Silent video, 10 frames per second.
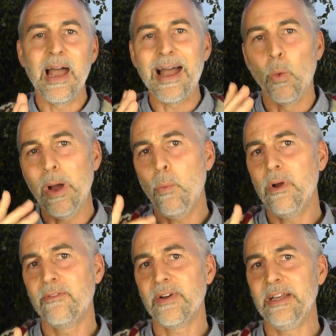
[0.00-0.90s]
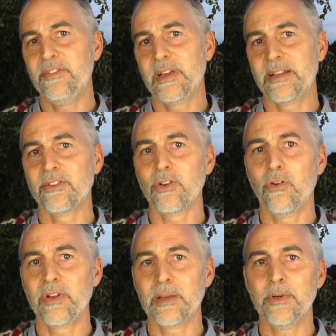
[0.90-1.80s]
And when we're facing and
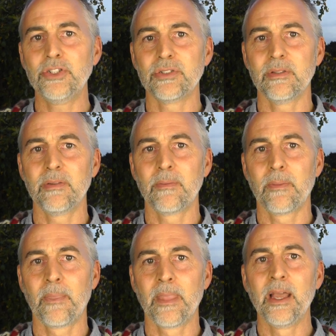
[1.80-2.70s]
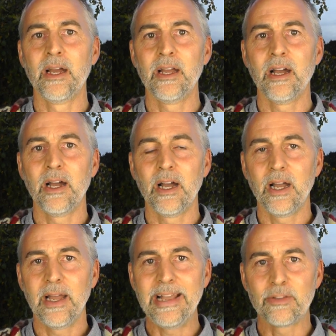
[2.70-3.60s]
dissolving emotion,
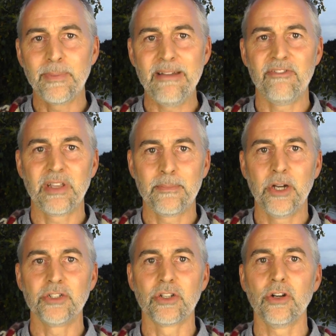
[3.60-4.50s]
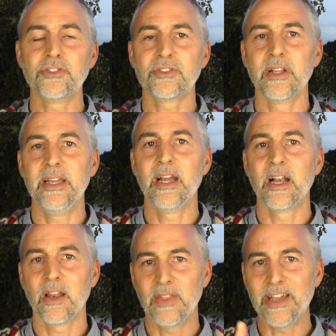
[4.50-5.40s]
experiencing emotion consciously,
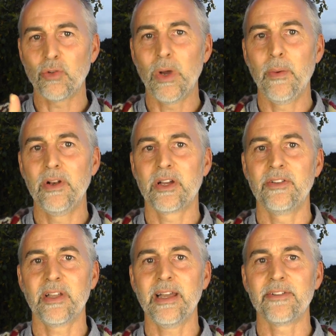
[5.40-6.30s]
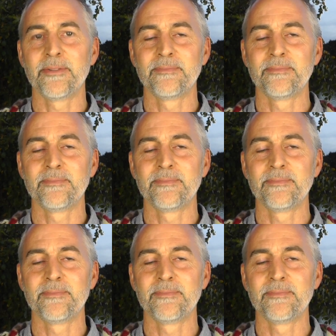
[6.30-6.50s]
that's where we're looking to get.